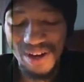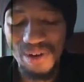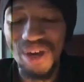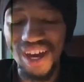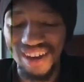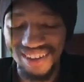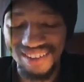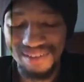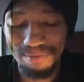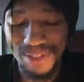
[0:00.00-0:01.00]
Okay,
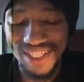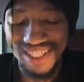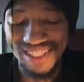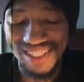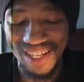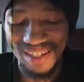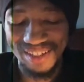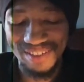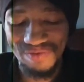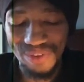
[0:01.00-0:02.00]
Miss Lynn
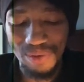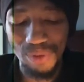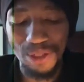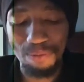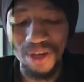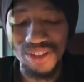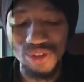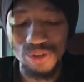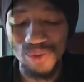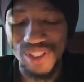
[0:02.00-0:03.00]
said when the
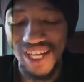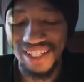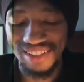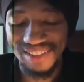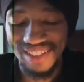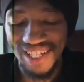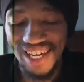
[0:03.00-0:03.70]
pencils were silent.